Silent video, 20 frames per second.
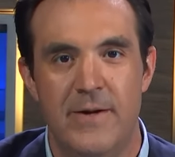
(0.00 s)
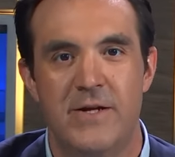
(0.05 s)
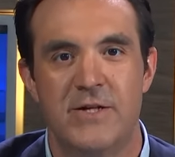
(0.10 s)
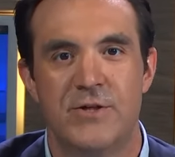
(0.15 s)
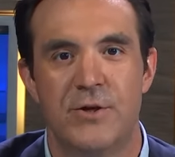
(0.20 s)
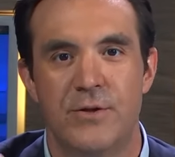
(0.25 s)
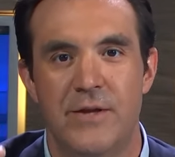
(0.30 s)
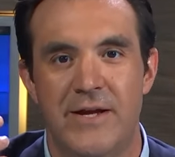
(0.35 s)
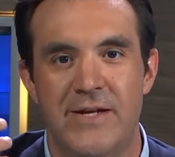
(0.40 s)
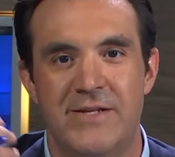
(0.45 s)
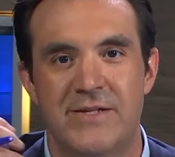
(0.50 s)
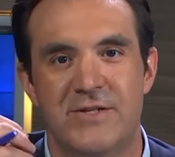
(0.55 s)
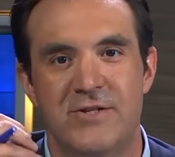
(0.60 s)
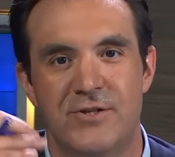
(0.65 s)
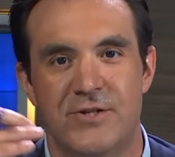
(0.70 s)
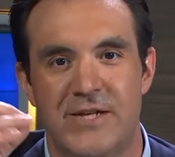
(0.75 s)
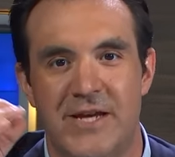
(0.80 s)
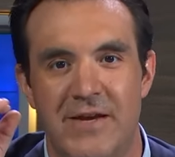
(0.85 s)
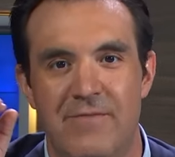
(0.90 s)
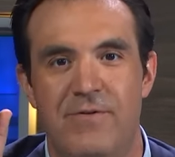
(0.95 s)
So let's
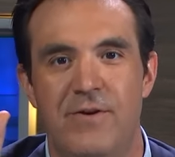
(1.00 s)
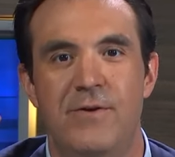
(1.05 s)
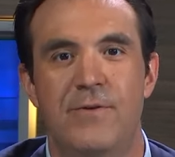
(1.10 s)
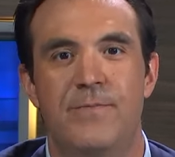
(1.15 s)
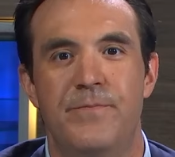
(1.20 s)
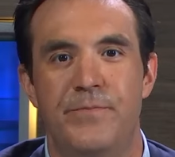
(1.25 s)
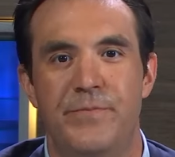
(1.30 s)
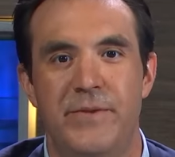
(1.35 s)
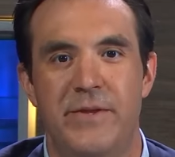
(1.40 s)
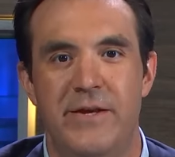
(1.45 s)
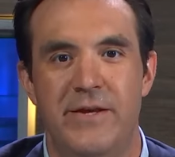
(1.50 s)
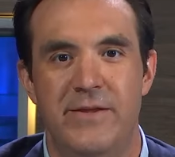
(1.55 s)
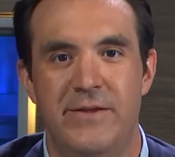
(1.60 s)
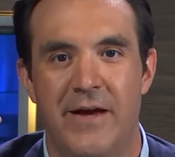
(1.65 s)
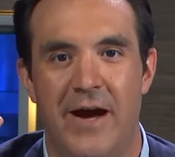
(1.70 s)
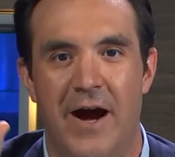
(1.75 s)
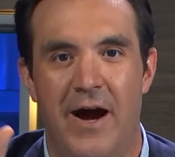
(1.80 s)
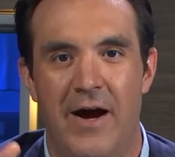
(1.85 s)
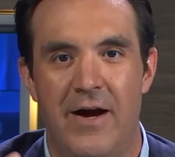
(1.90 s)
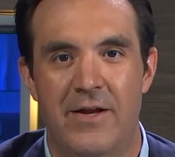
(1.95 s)
just give you
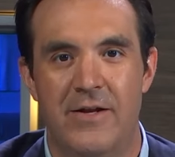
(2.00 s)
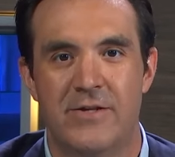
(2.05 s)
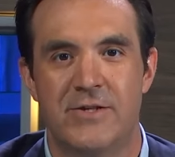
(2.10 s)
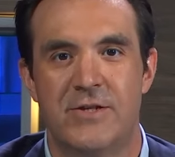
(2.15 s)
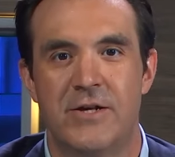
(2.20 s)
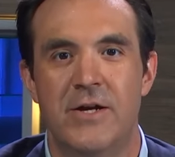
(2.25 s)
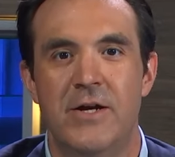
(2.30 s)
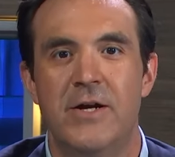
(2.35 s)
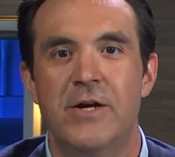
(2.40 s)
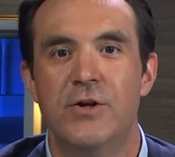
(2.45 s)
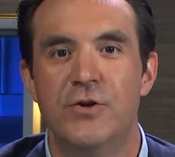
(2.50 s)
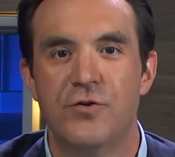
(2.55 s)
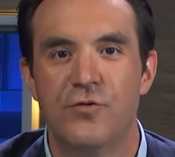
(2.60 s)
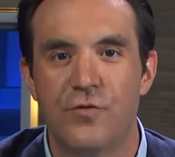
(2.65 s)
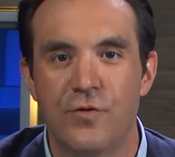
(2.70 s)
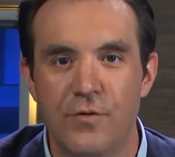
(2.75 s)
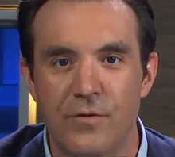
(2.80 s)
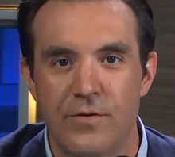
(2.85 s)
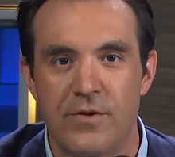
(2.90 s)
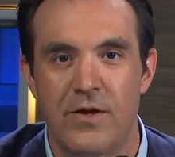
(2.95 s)
the honest
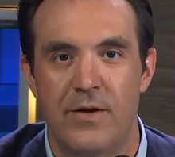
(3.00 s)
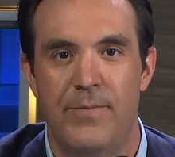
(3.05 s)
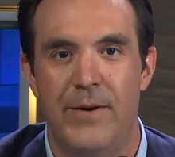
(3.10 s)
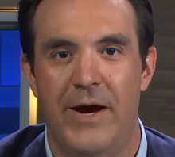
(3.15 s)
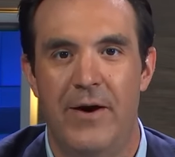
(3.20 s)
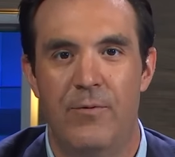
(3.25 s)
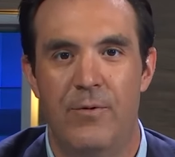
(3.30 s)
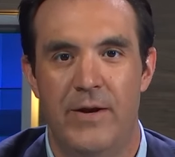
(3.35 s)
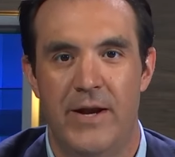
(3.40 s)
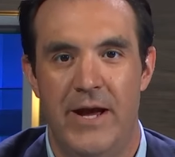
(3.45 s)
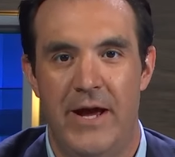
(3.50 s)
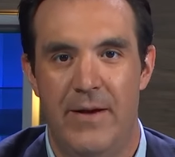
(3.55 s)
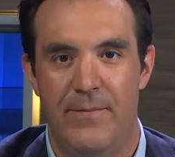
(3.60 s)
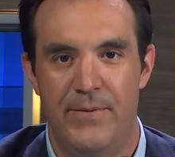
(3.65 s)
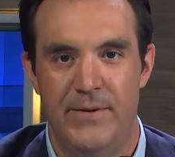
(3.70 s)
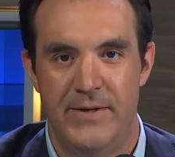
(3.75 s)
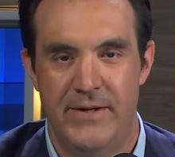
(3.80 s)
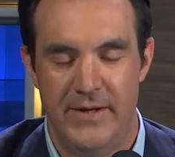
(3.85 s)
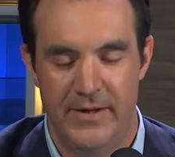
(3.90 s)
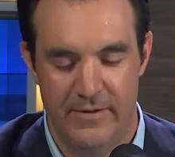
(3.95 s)
truth about what
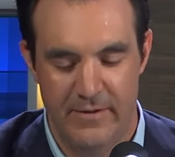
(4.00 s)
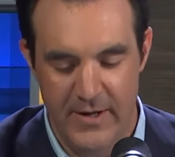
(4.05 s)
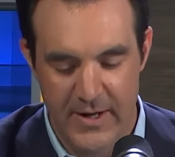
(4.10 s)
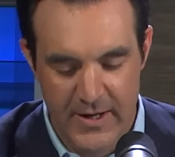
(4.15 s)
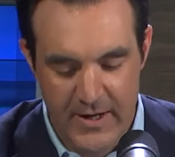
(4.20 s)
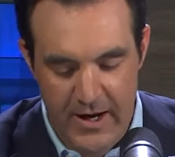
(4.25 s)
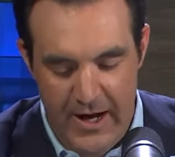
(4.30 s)
happened here.